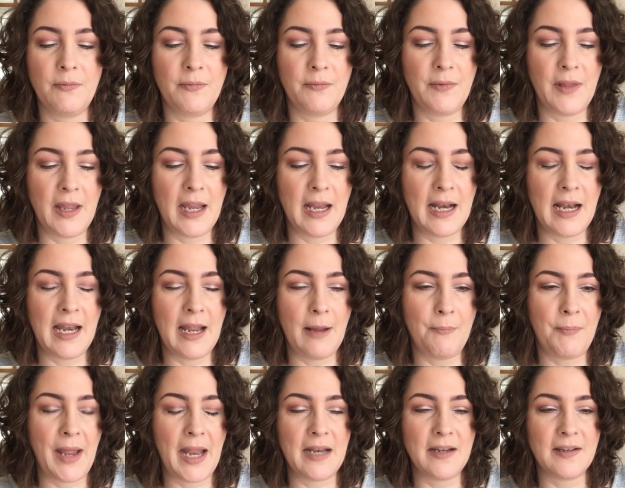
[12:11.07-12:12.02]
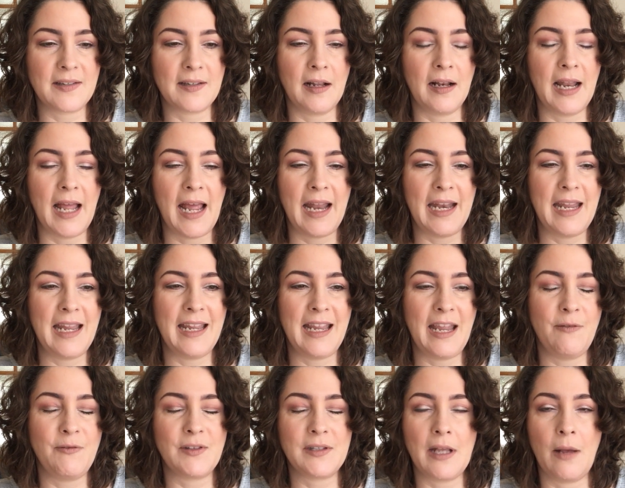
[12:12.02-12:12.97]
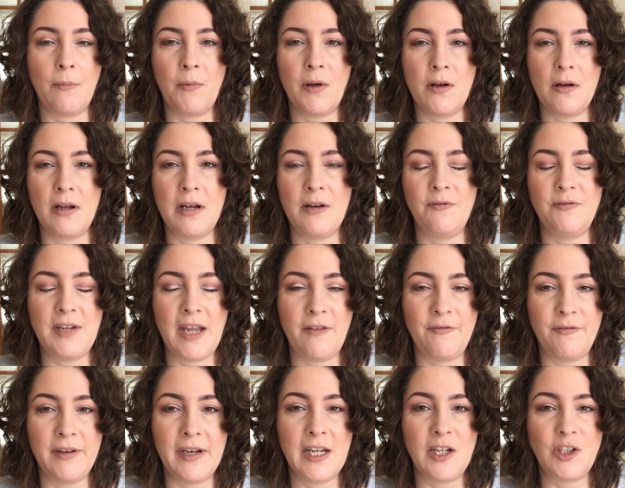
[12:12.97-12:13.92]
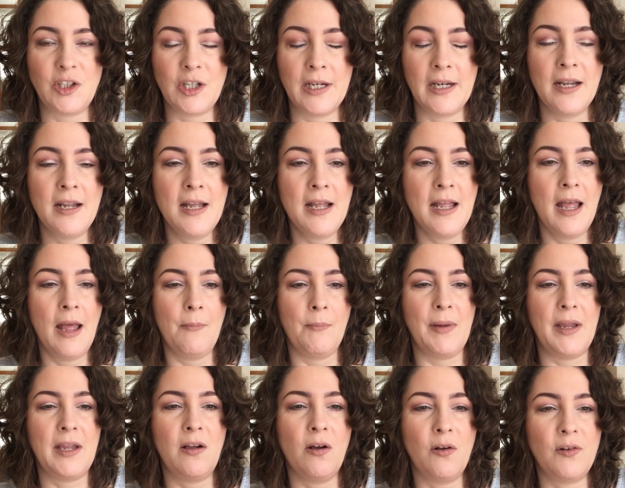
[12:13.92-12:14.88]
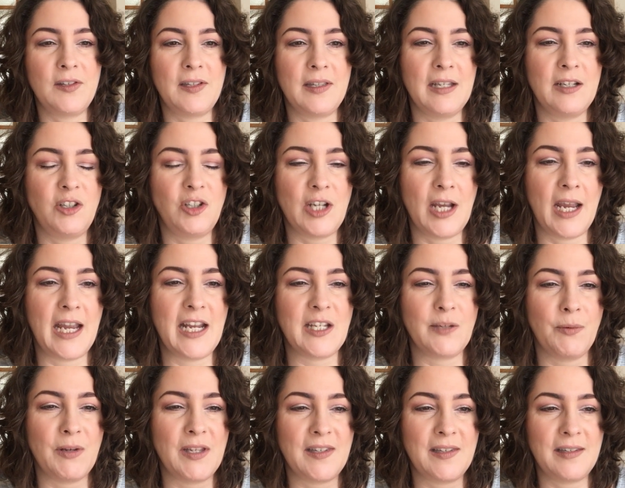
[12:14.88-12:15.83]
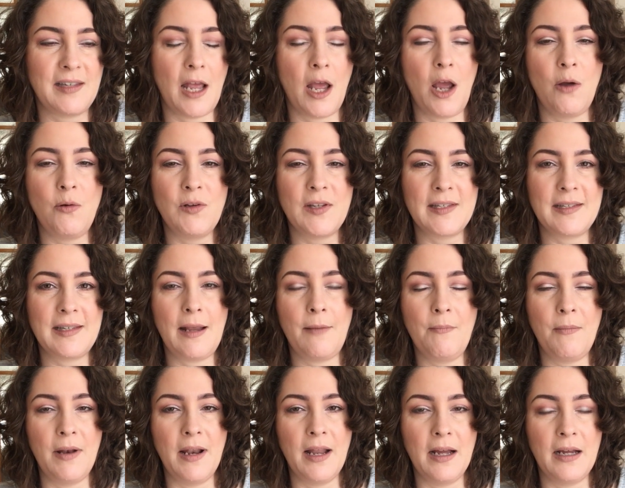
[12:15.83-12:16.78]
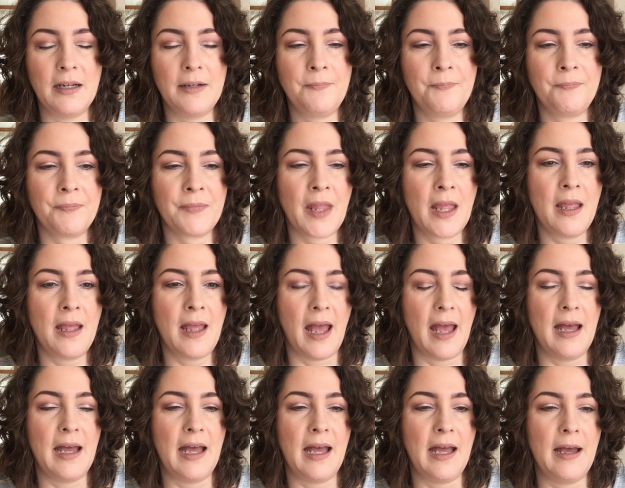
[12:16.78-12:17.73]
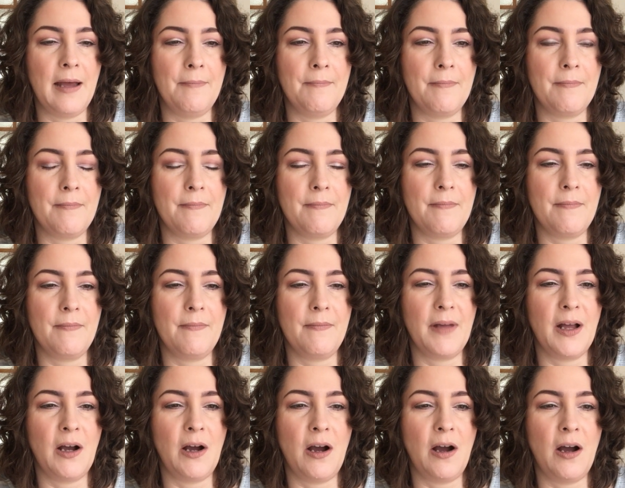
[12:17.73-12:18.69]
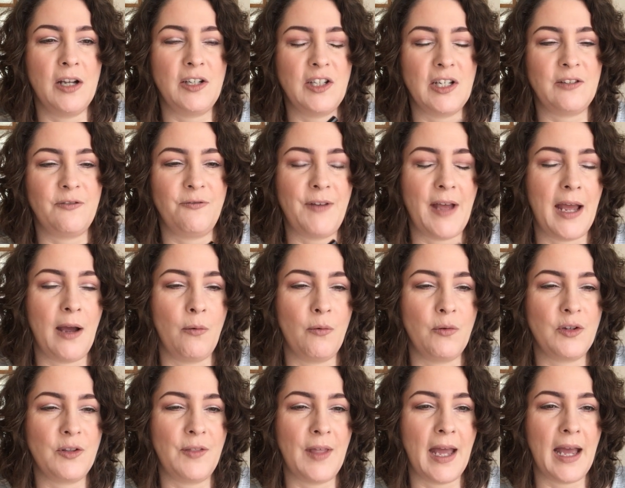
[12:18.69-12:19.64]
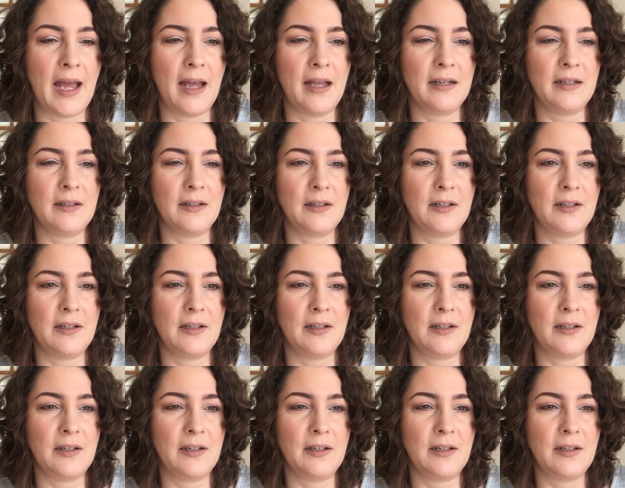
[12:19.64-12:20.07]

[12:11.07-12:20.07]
the lip pencil and it gives some kind of definition. Because the shades were so similar, I just found that,